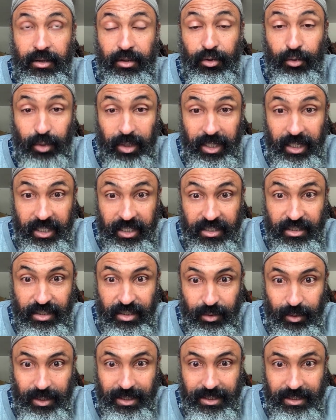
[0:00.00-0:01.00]
Greetings,
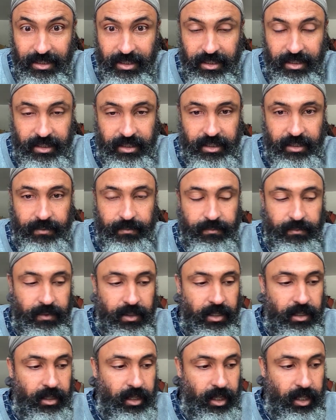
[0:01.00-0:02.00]
U.S. citizen,
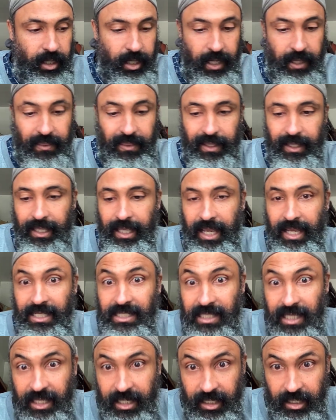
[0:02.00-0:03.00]
and the
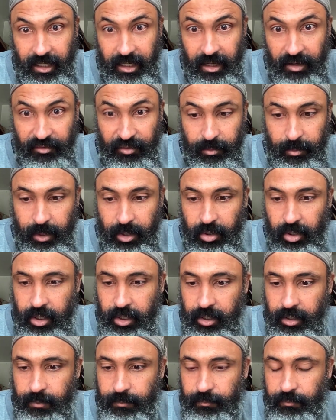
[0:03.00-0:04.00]
gaslighting of
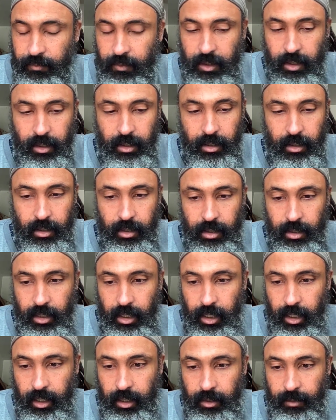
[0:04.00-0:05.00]
America.
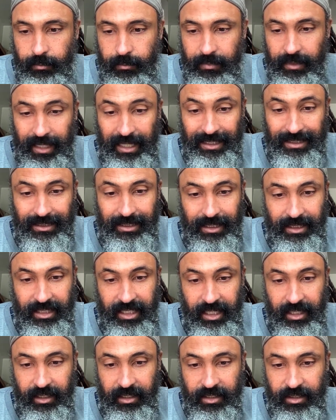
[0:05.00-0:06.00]
That's the
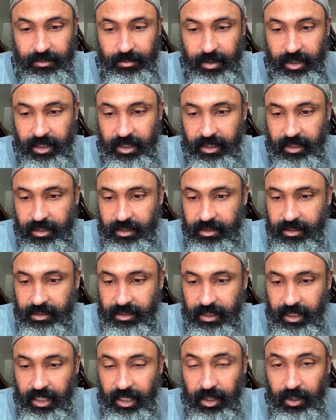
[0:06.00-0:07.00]
challenge, because
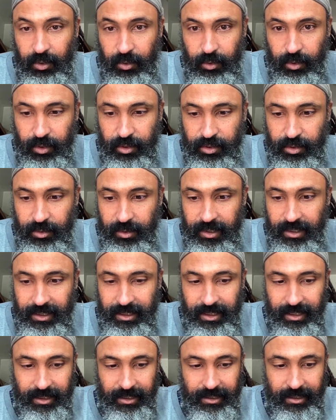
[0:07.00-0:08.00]
in order to
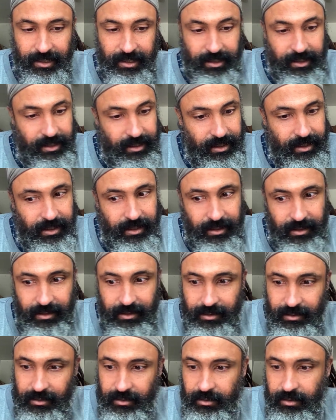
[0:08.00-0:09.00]
exist,
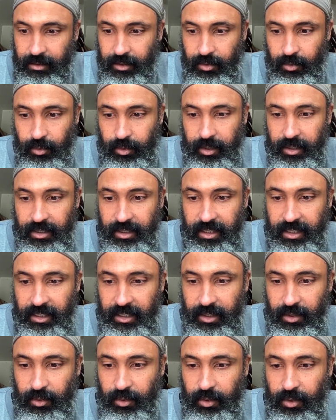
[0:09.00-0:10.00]
or
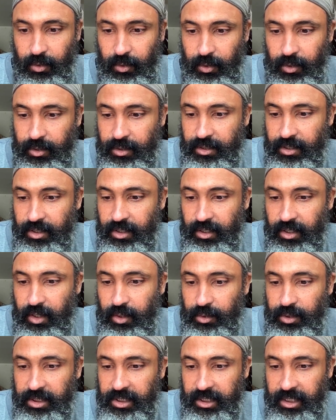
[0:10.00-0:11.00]
in order to
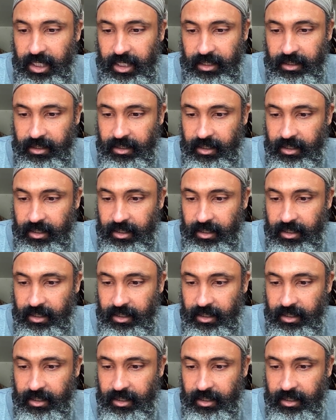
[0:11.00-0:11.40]
negotiate